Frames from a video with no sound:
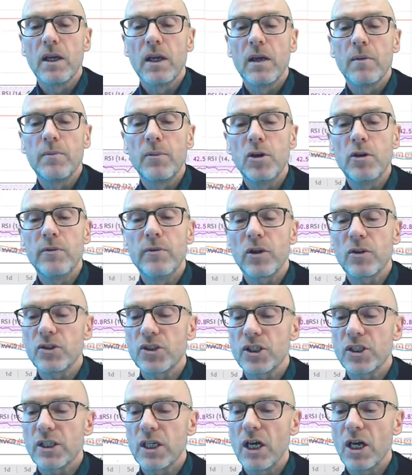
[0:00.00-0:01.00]
Moving on
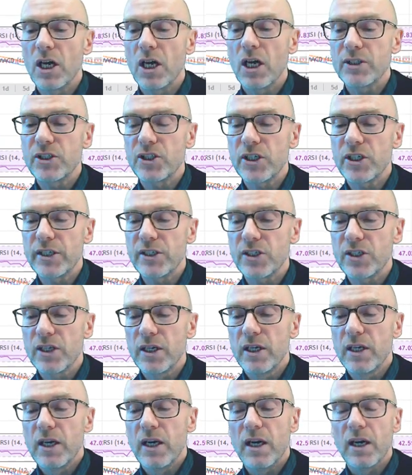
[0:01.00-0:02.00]
to currencies,
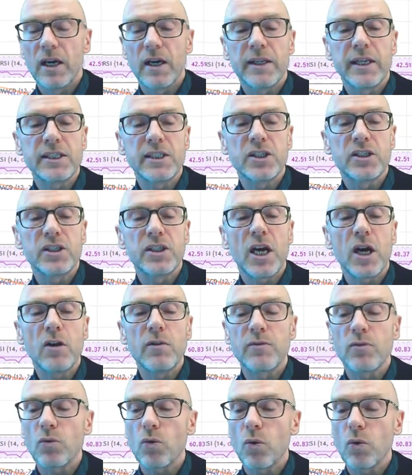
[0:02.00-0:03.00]
this is the
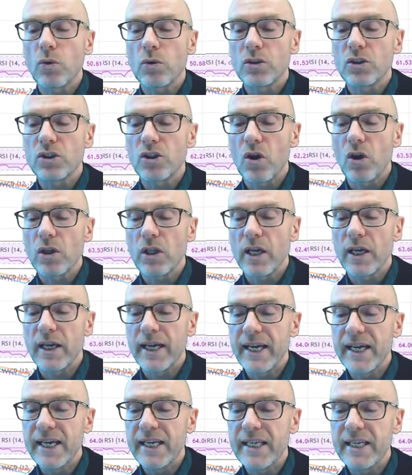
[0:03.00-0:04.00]
overall dollar
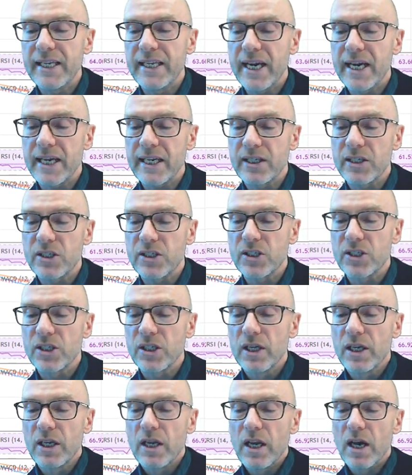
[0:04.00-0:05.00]
index.
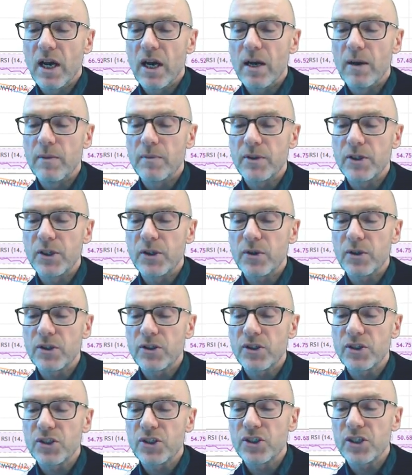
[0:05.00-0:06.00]
You can
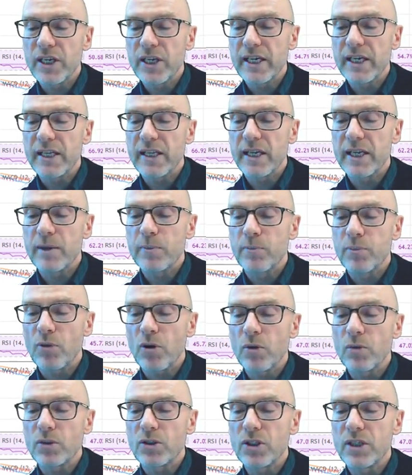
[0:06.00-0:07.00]
see that it
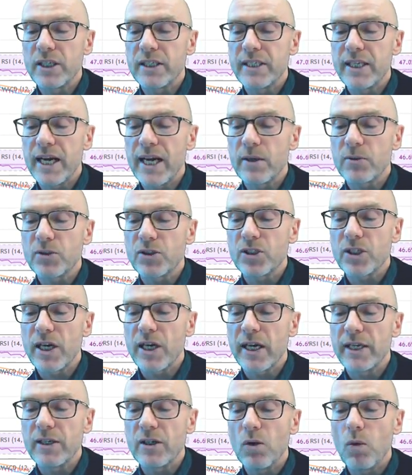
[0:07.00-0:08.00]
broke to the
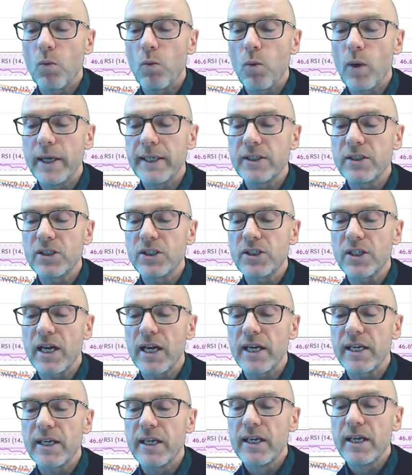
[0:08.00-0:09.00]
downside, and on
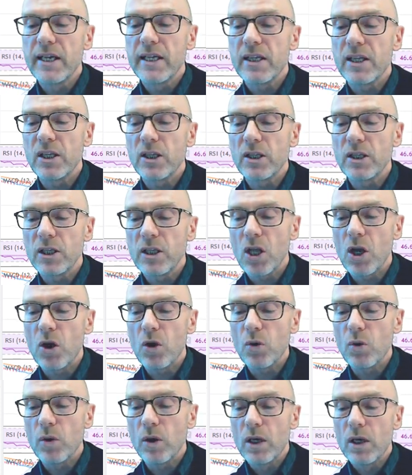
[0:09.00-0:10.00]
Wednesday the
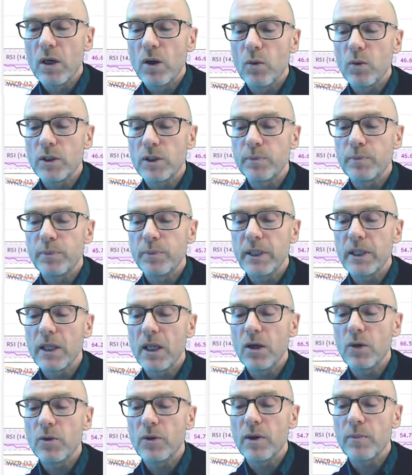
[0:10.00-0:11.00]
low was
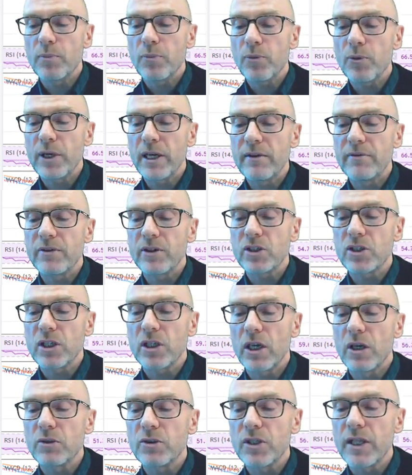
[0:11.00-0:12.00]
below the previous
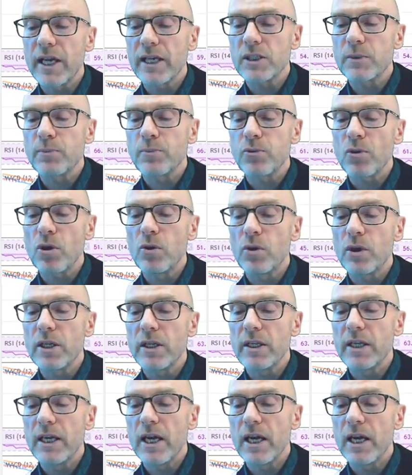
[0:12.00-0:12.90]
low, so that's broken the